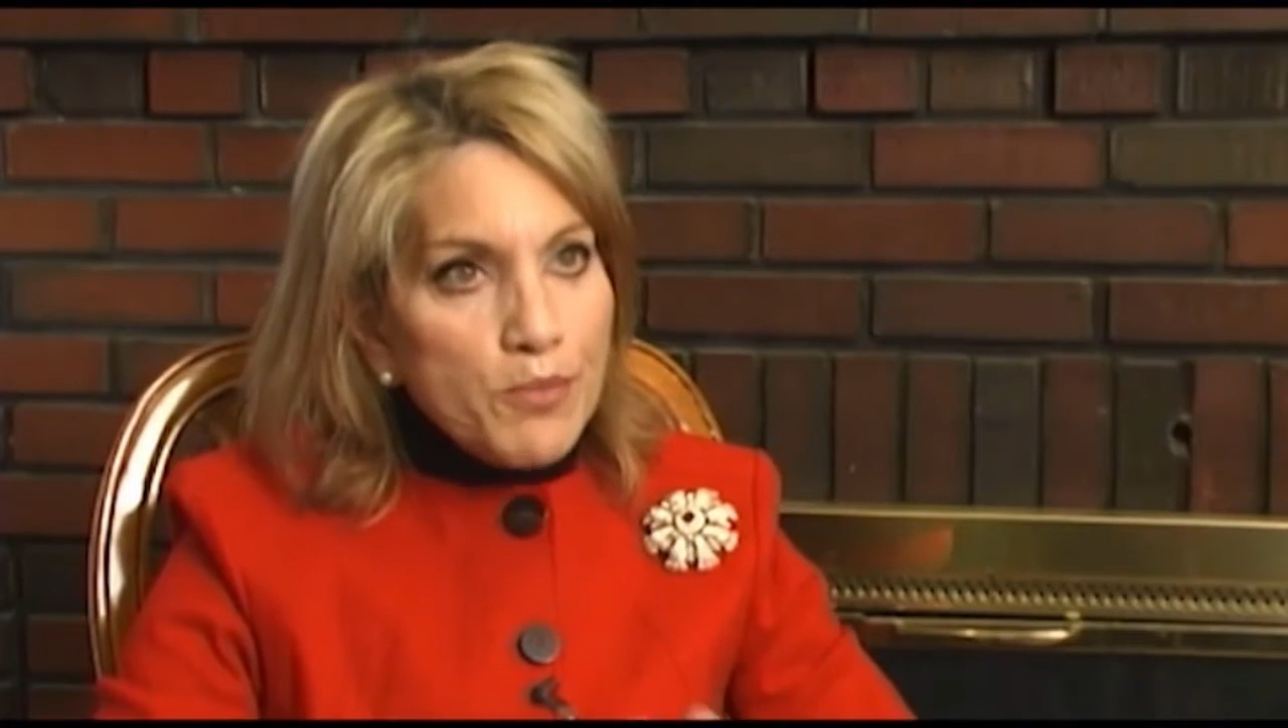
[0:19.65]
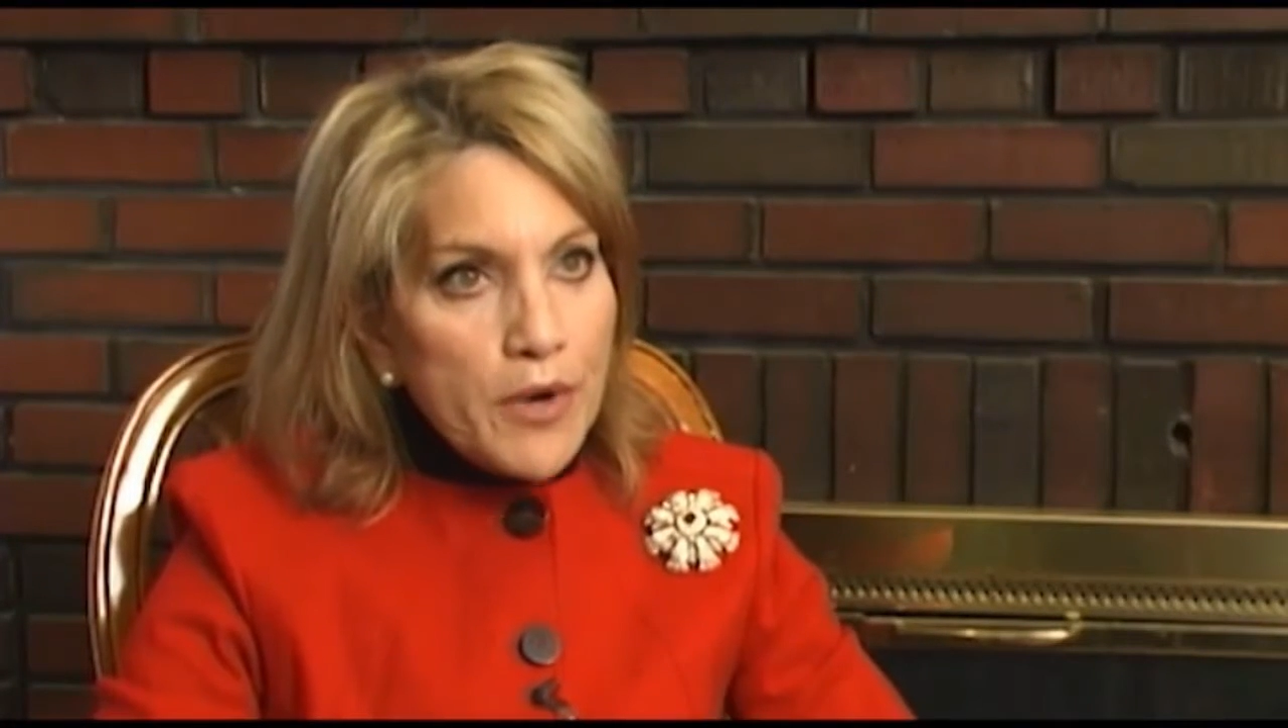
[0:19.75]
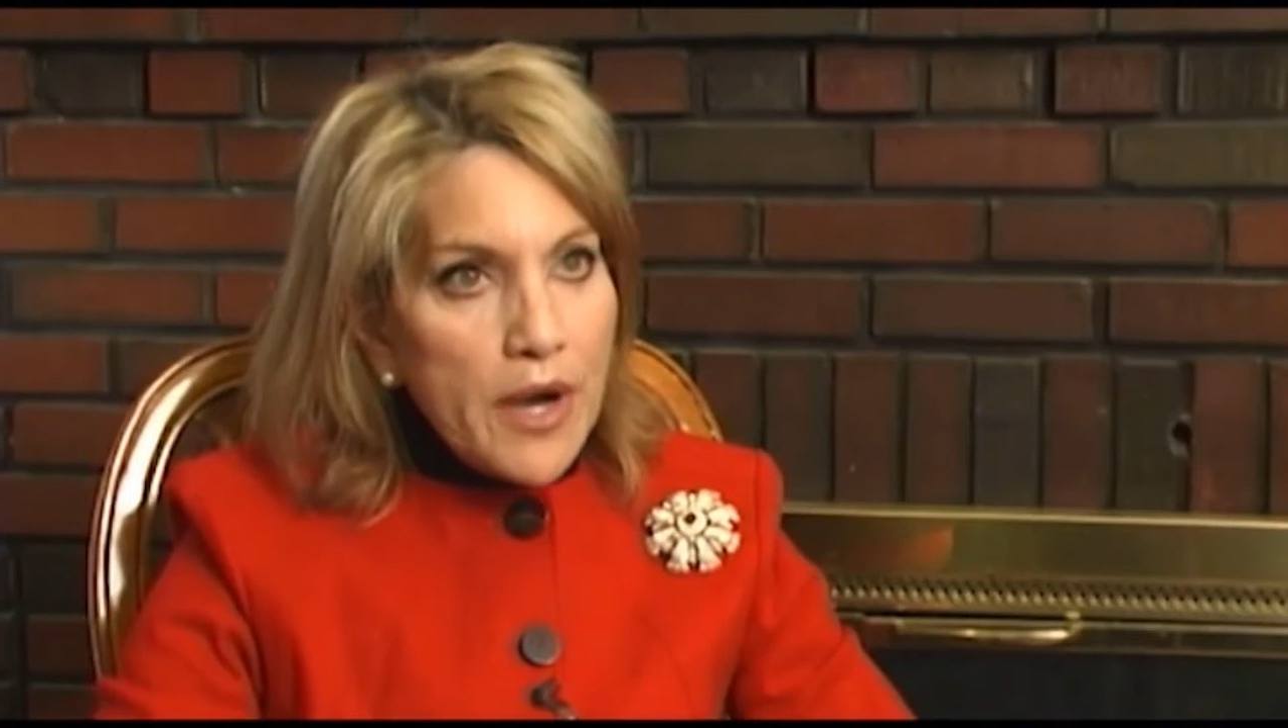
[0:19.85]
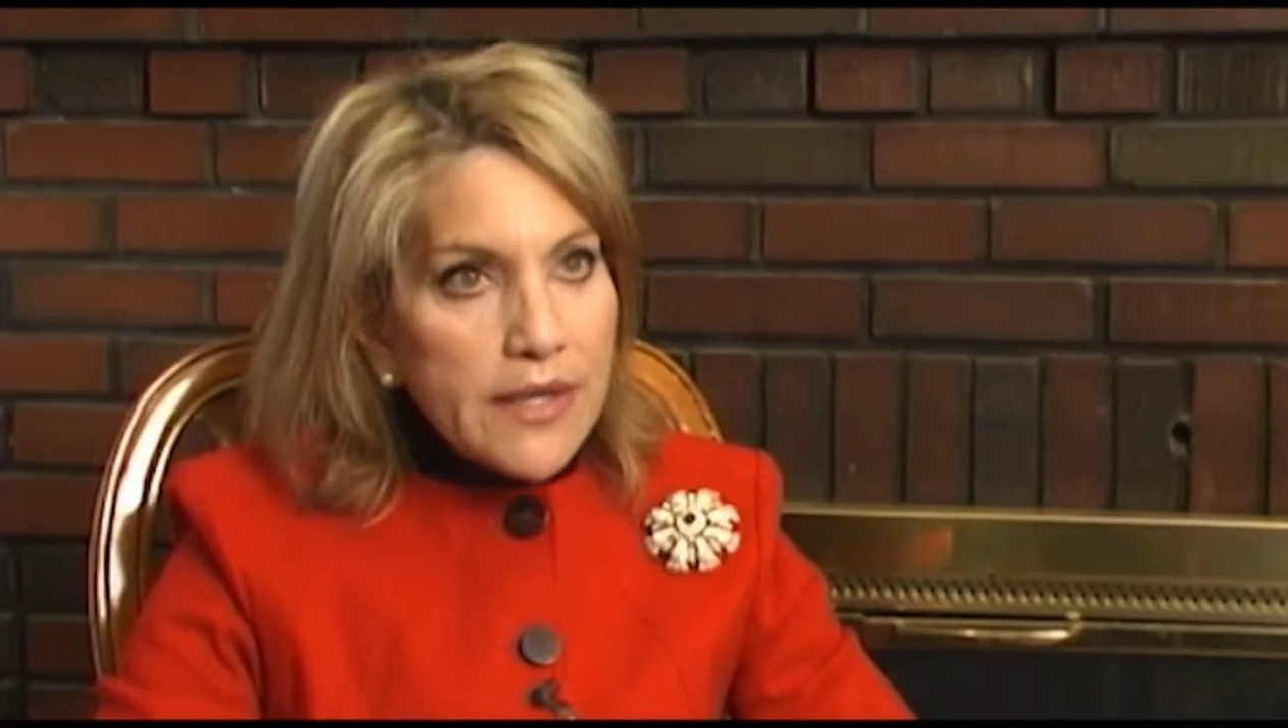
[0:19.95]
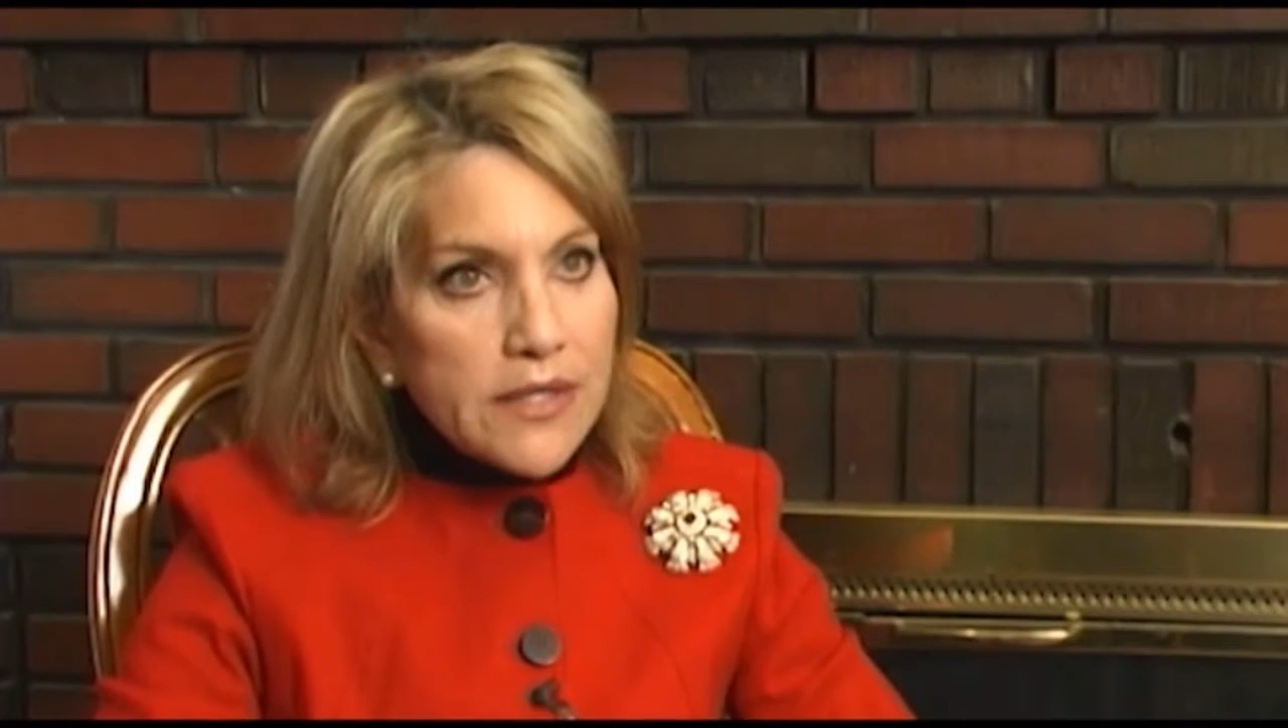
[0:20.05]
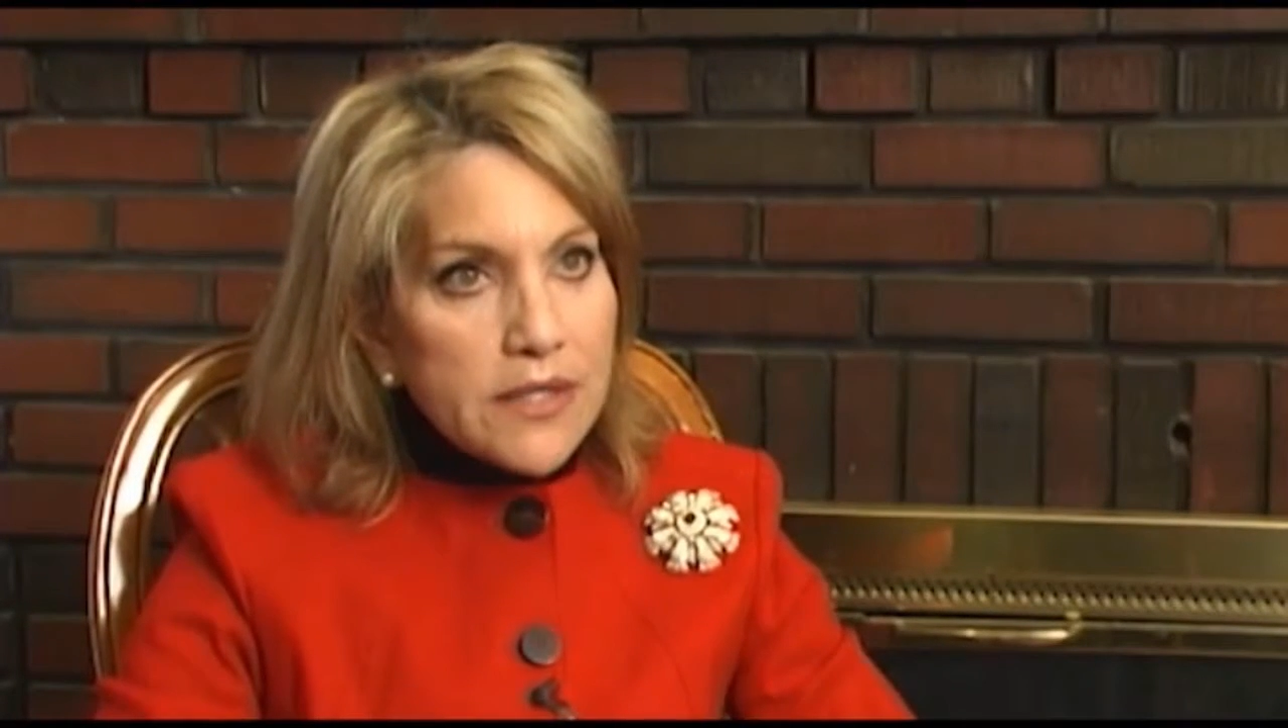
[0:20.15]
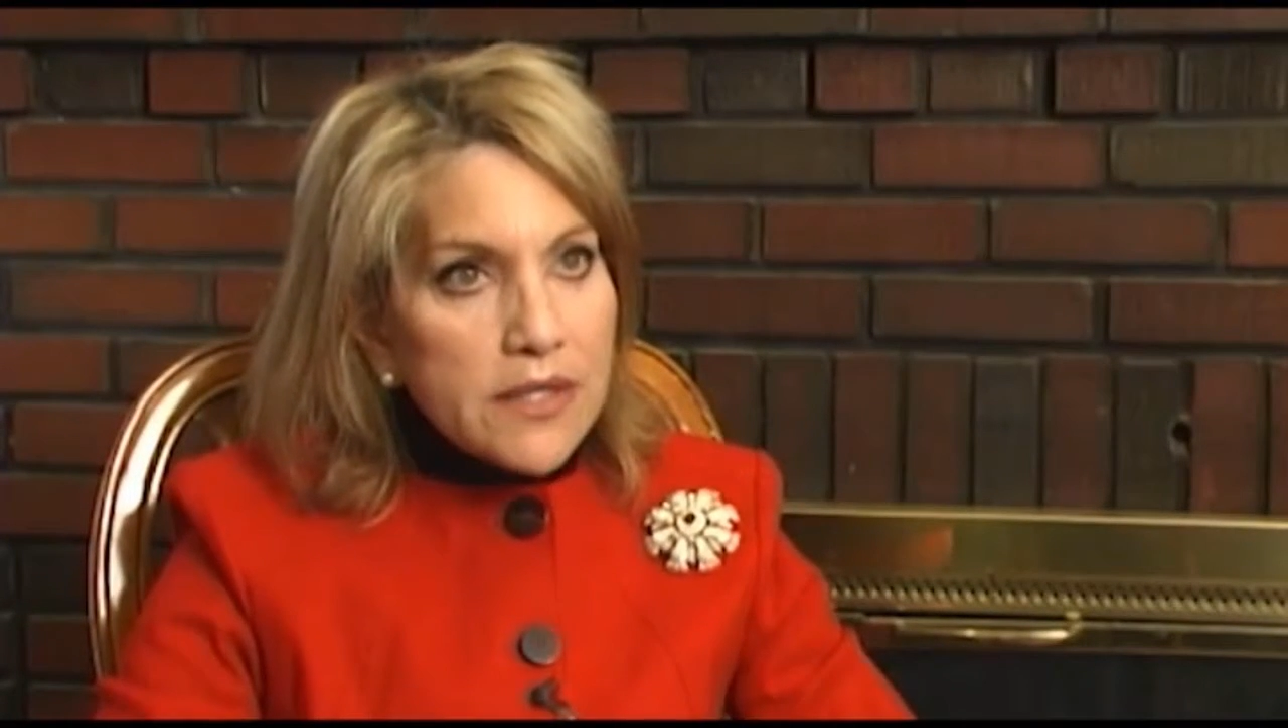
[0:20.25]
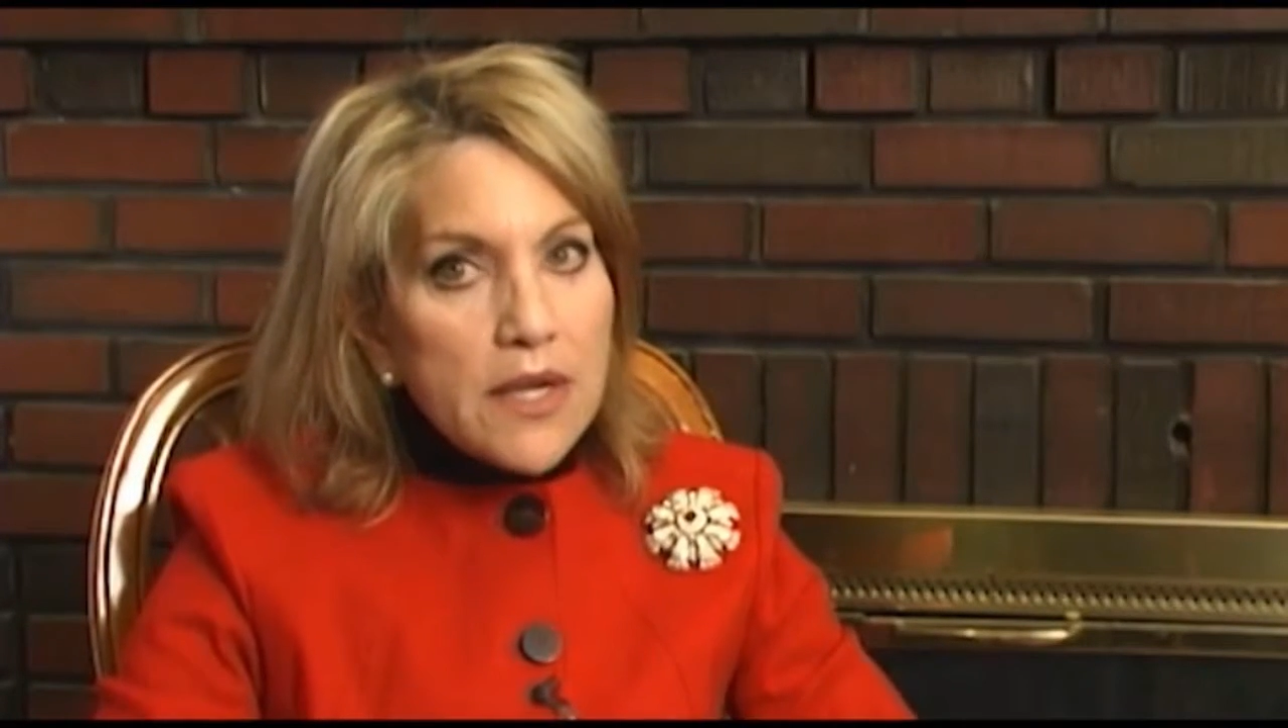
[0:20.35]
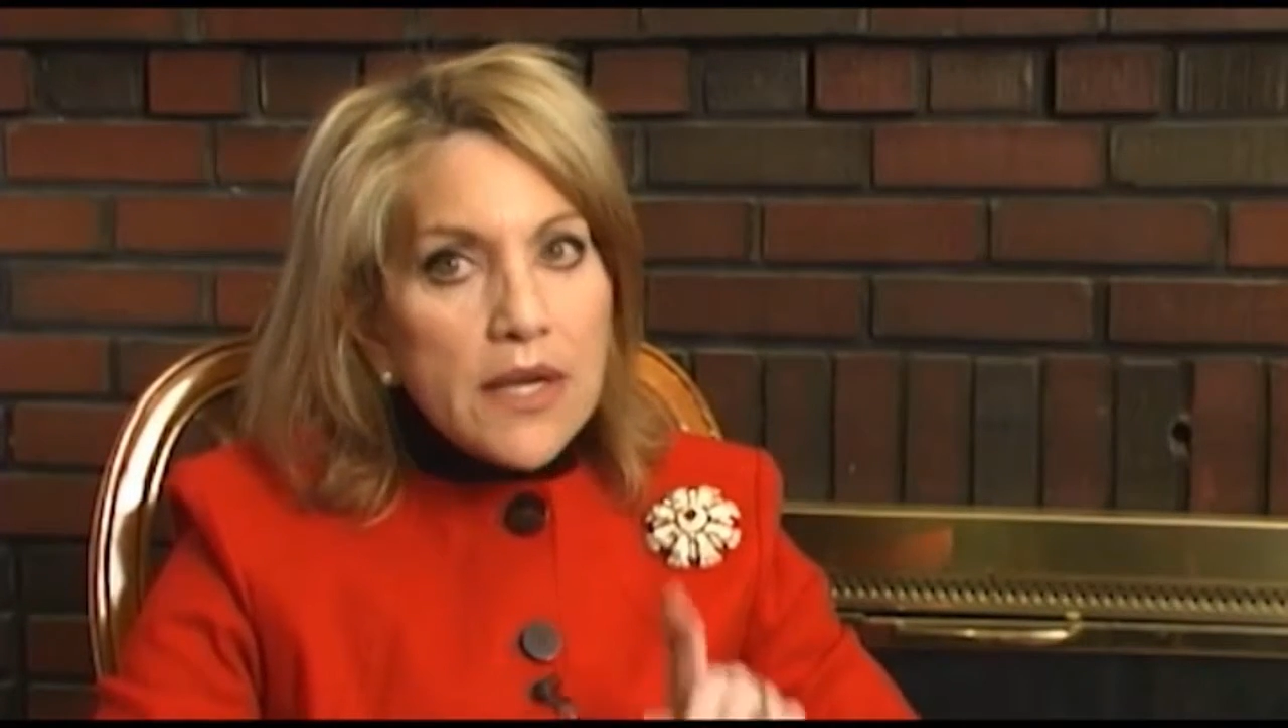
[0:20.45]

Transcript: price.